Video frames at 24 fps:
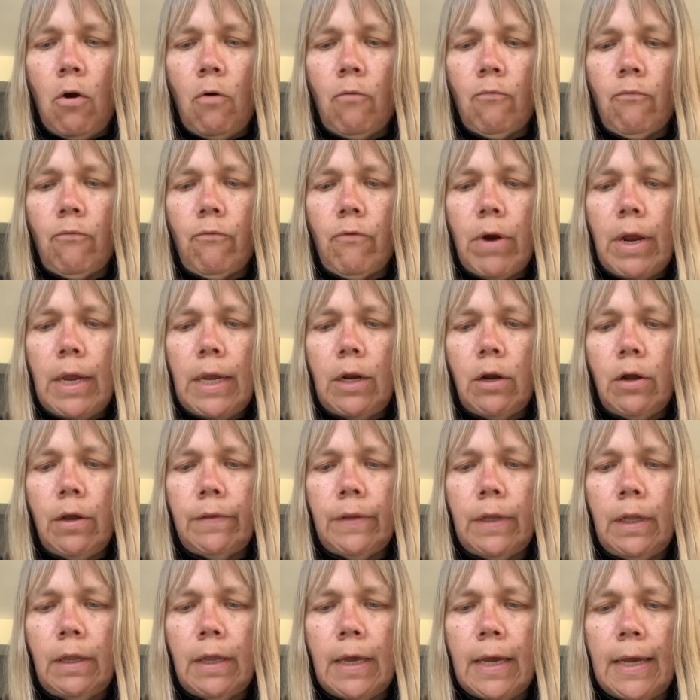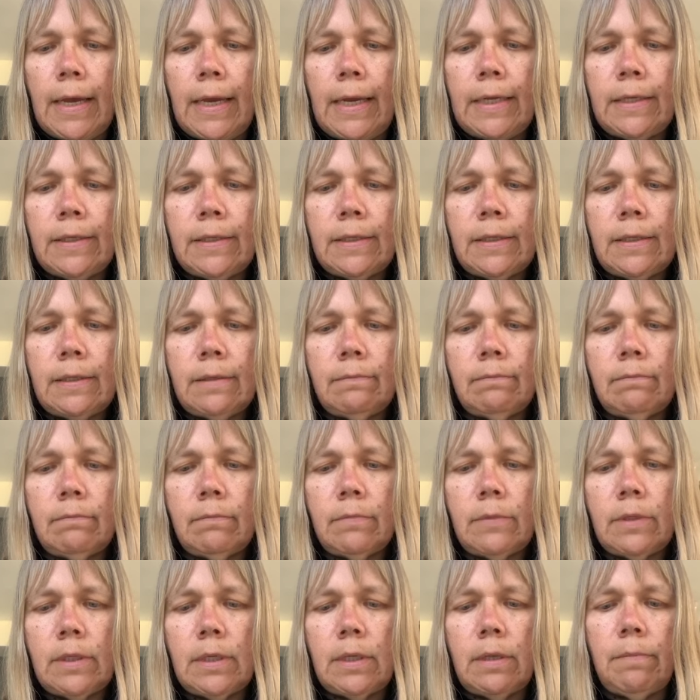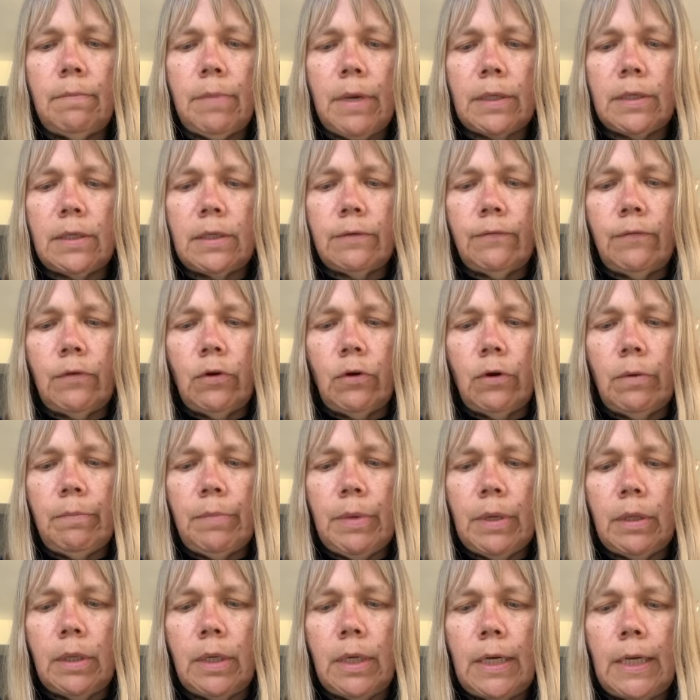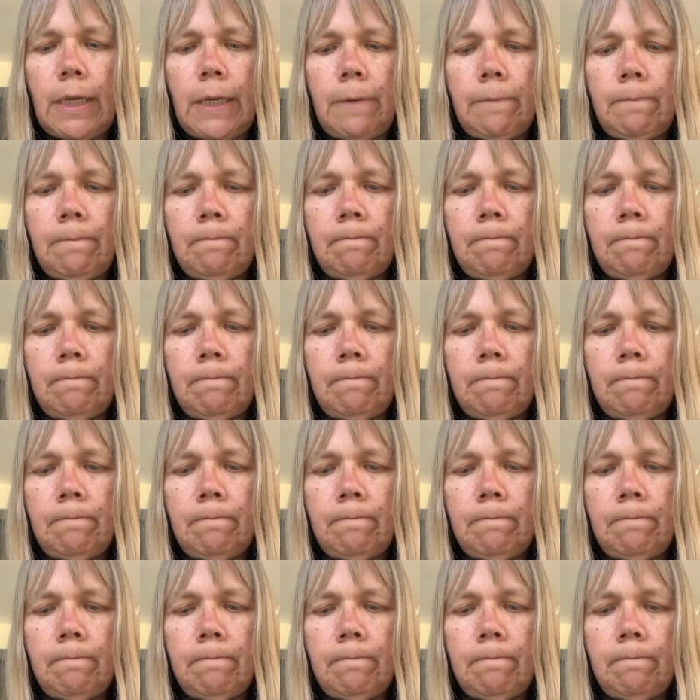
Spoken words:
right on the lines to the best of your ability.